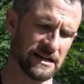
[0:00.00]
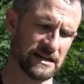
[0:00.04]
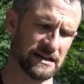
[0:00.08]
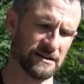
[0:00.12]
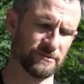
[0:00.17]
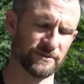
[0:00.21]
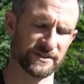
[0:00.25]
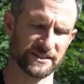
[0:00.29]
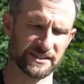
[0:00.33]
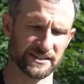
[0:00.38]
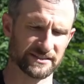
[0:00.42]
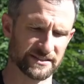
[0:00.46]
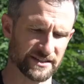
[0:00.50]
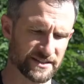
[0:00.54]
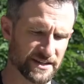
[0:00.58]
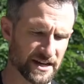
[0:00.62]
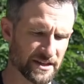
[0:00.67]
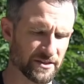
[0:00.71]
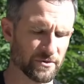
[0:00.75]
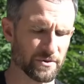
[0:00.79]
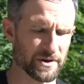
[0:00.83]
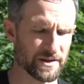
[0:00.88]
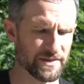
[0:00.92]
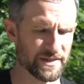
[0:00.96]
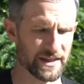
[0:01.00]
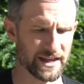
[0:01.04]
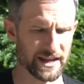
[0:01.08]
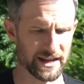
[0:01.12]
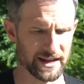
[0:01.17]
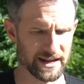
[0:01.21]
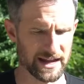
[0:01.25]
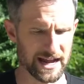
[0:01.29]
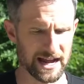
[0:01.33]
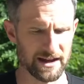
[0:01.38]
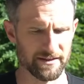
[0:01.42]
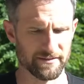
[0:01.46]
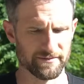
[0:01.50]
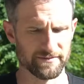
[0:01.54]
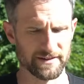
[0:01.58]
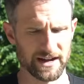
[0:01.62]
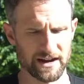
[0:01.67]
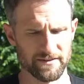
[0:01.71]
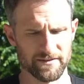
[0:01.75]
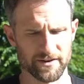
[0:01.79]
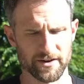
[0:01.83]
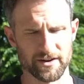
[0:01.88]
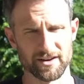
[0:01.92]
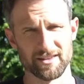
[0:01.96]
which is another one that
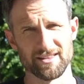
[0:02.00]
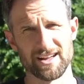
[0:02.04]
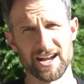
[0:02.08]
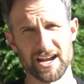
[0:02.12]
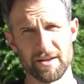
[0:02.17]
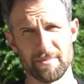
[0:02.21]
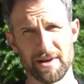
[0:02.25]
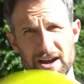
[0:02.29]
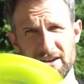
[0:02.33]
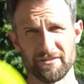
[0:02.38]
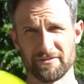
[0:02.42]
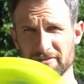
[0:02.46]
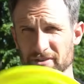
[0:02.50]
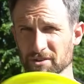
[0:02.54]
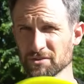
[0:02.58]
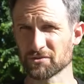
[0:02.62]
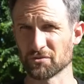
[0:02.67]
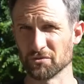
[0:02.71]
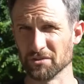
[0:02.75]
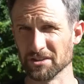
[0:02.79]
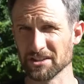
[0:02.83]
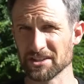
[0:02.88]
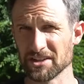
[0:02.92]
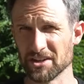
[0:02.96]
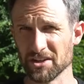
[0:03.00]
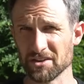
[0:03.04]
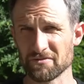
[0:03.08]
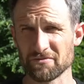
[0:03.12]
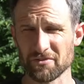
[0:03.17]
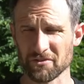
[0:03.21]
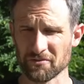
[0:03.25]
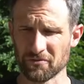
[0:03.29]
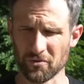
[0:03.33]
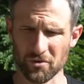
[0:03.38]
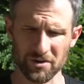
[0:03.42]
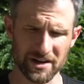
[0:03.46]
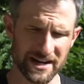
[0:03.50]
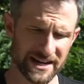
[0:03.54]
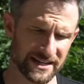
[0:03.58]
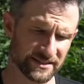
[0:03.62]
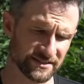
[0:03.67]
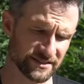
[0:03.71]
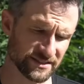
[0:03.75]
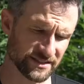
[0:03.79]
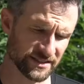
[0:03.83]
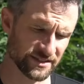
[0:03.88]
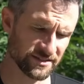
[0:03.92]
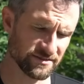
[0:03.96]
I've heard a lot about. Feels really good for
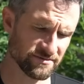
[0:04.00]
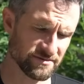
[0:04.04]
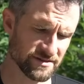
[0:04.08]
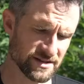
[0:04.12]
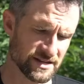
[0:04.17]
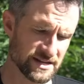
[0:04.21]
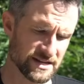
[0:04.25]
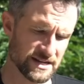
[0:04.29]
forehands too.